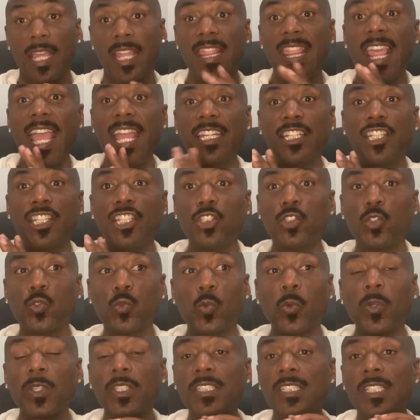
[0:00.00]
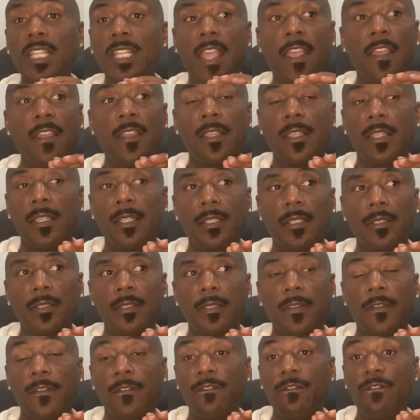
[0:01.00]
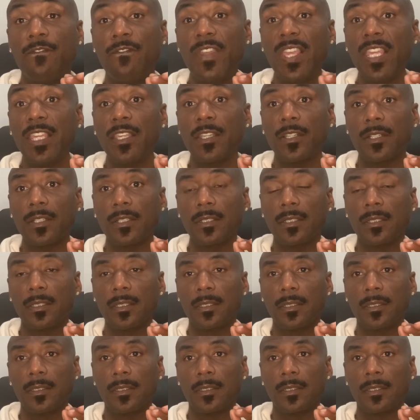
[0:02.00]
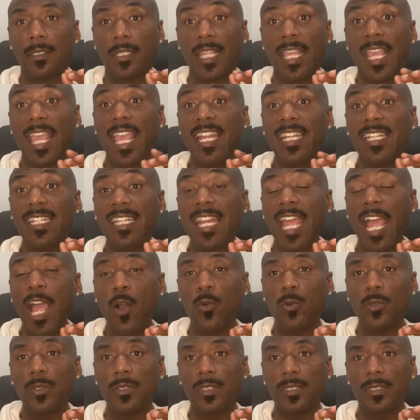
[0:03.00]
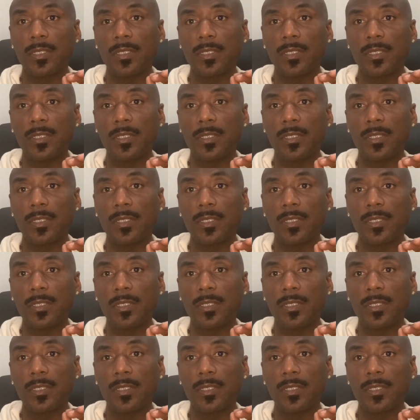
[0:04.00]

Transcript: That destroys fear and doubt.